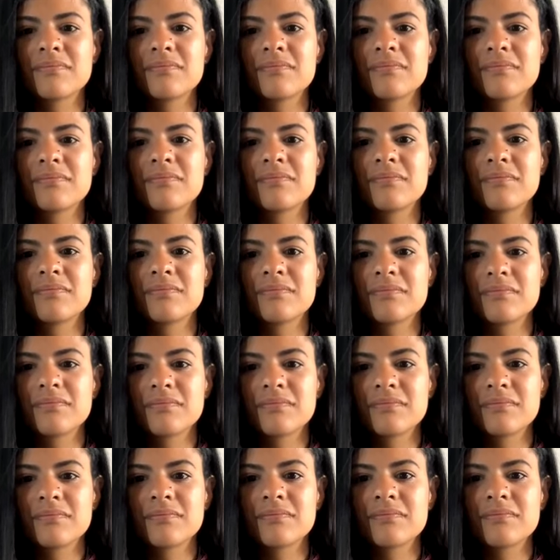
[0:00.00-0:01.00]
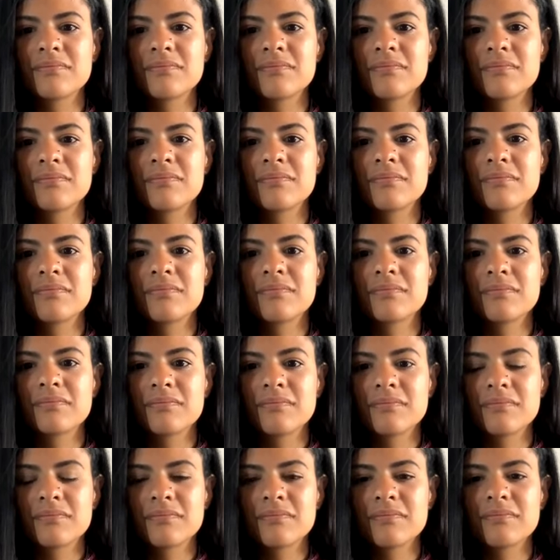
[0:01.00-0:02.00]

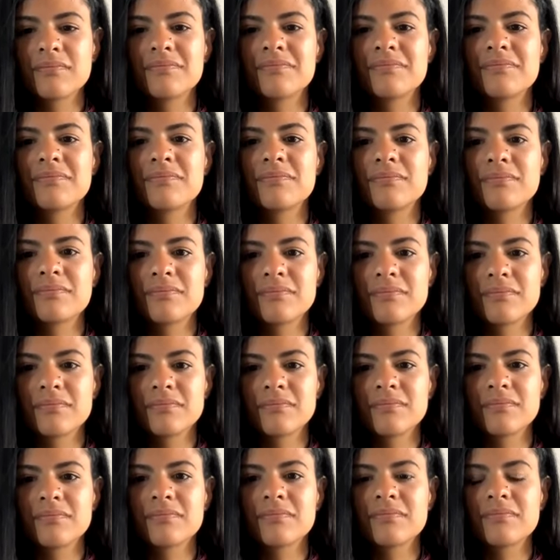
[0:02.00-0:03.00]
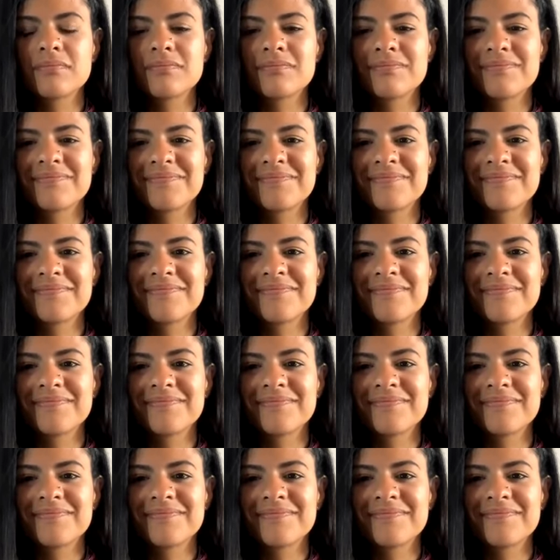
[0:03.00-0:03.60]
(silent)